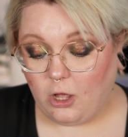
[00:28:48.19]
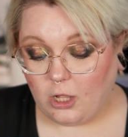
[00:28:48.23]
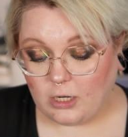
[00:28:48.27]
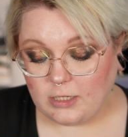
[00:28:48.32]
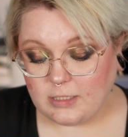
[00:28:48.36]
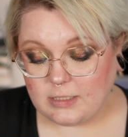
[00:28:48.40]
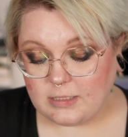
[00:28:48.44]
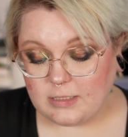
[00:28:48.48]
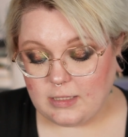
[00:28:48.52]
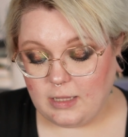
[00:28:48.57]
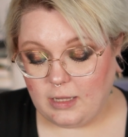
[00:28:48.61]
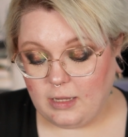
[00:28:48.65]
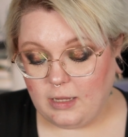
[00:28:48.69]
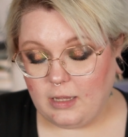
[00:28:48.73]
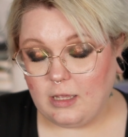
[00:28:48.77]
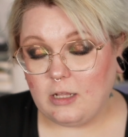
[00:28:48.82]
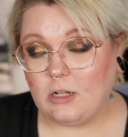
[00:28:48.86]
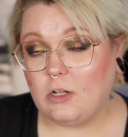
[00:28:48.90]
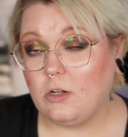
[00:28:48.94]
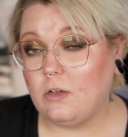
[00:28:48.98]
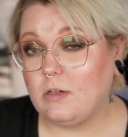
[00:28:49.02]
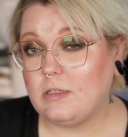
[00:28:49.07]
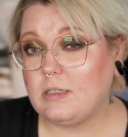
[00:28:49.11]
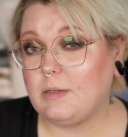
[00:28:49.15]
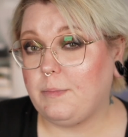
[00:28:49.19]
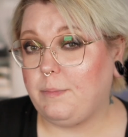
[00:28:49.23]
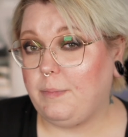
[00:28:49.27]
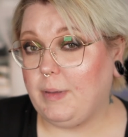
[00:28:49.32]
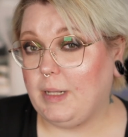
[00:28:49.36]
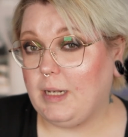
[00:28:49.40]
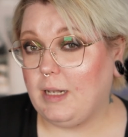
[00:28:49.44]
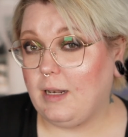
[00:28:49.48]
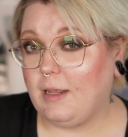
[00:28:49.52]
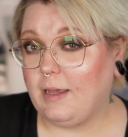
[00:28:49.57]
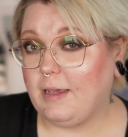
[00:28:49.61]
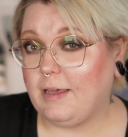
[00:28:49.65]
Honestly, it looks a
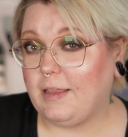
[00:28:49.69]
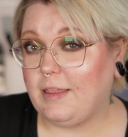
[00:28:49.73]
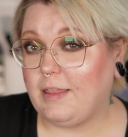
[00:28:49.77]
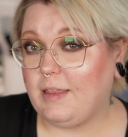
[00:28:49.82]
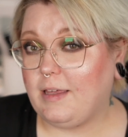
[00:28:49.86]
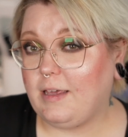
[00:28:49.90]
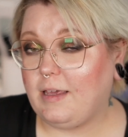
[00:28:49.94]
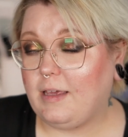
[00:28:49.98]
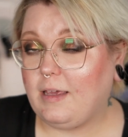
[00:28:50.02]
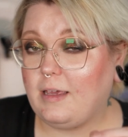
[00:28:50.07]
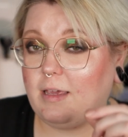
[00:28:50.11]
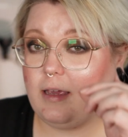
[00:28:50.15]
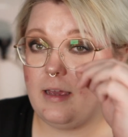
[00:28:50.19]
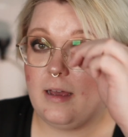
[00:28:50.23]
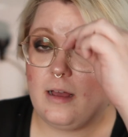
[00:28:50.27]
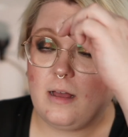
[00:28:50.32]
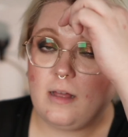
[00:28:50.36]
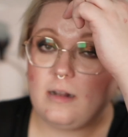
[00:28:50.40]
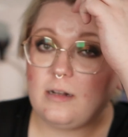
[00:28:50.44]
bit like the